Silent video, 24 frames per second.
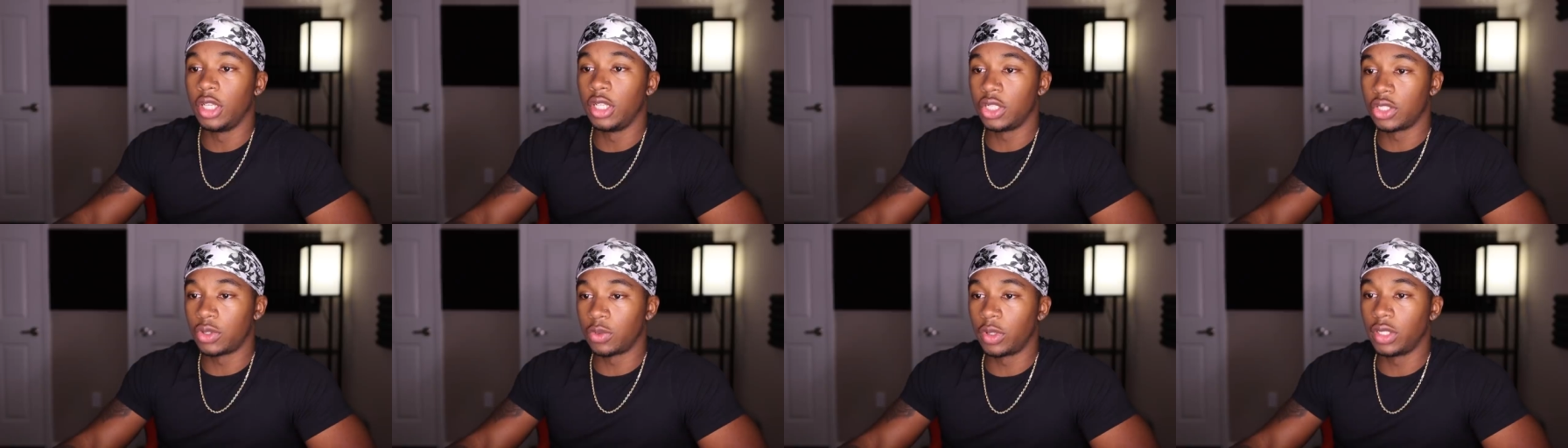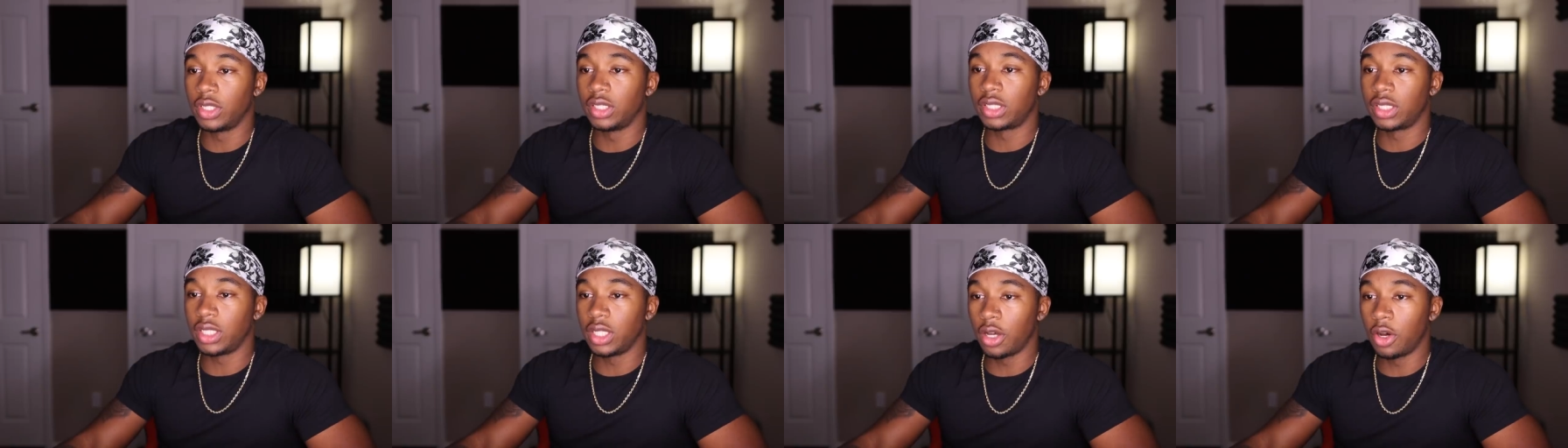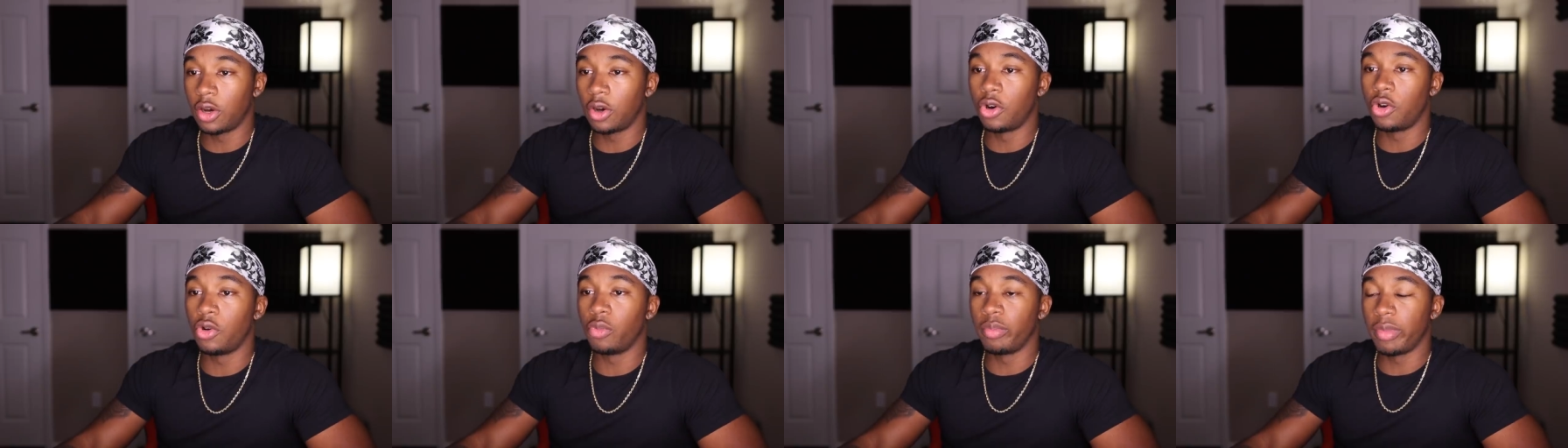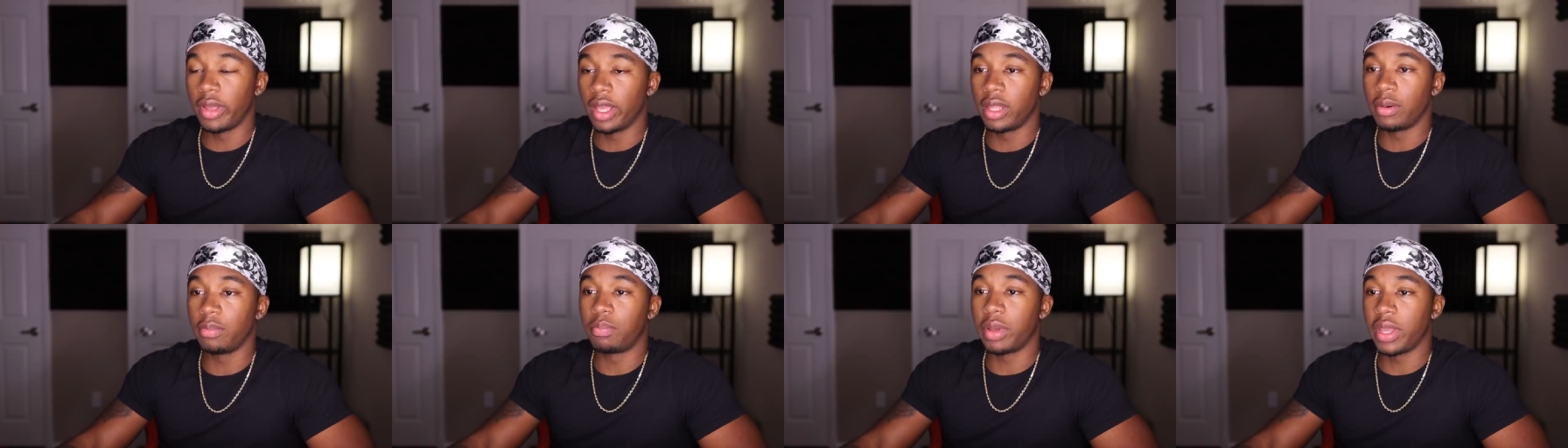you just want to see old
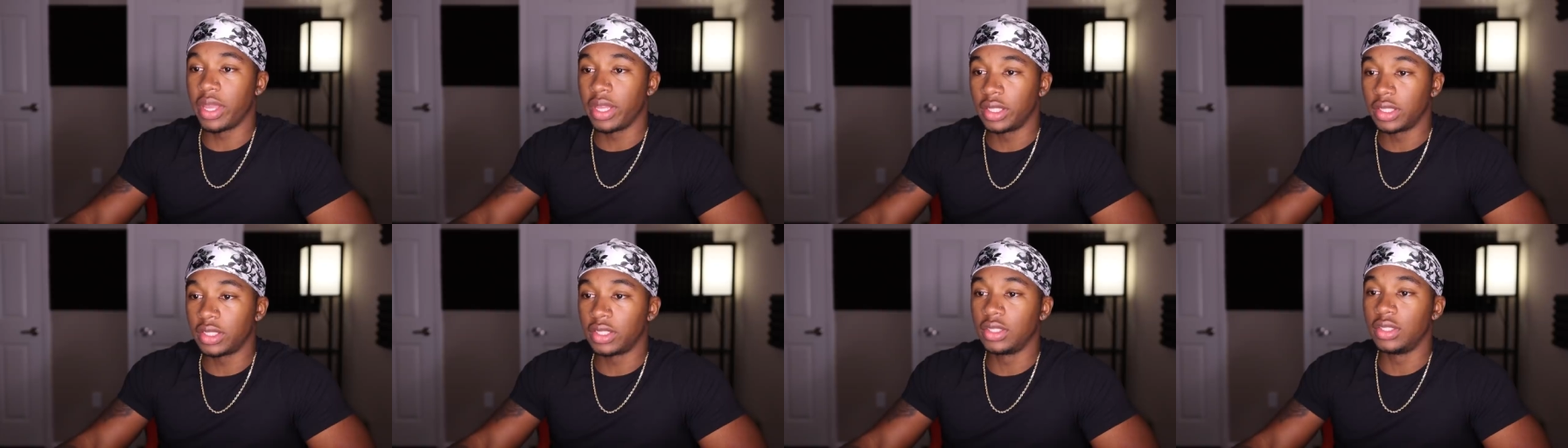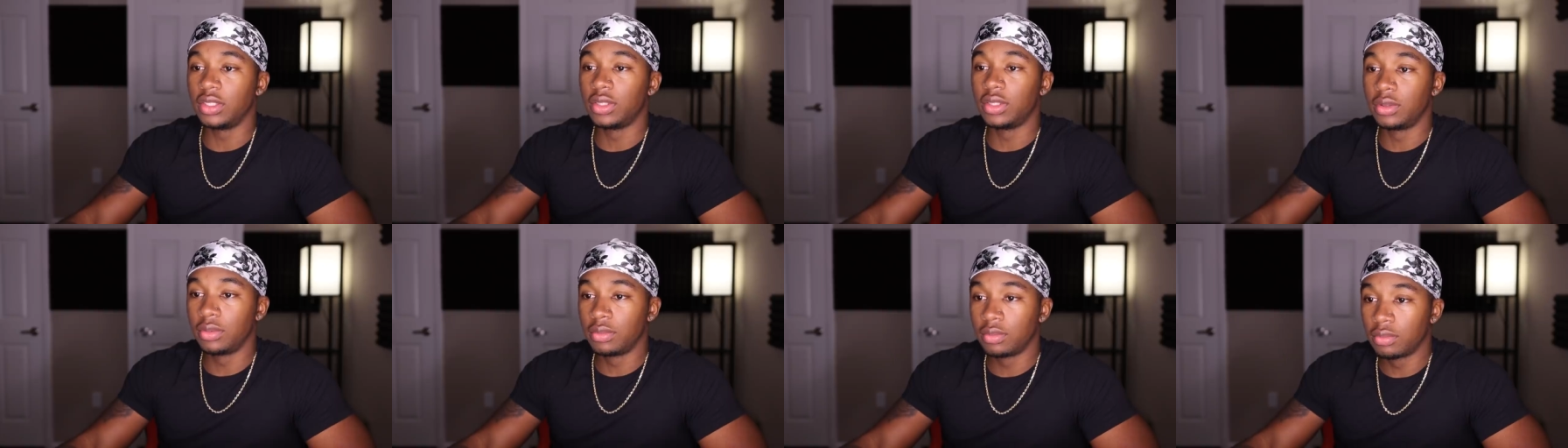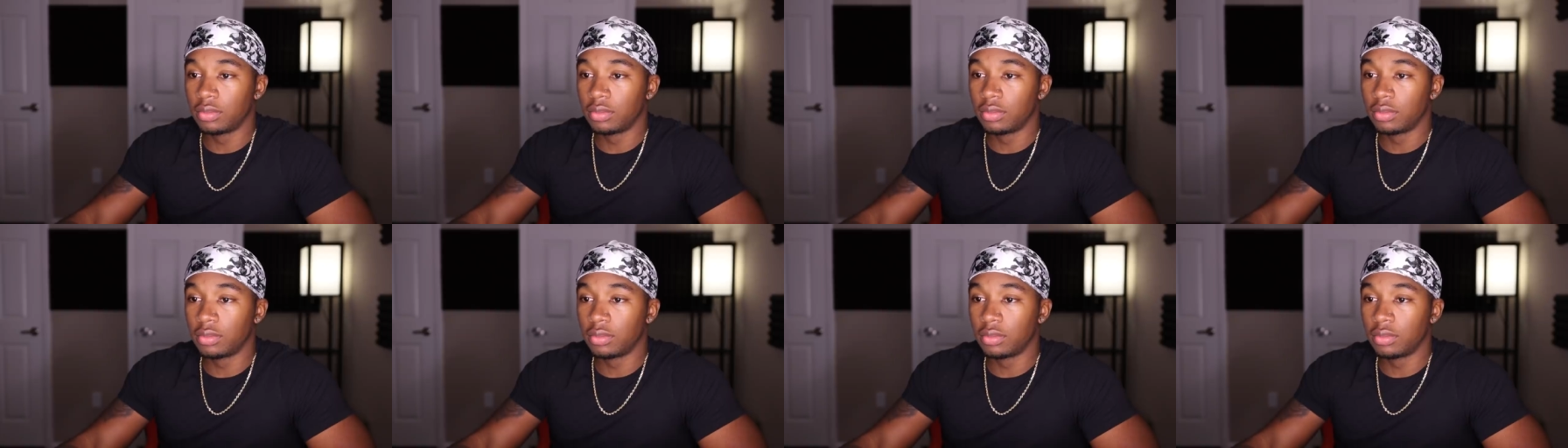man penises.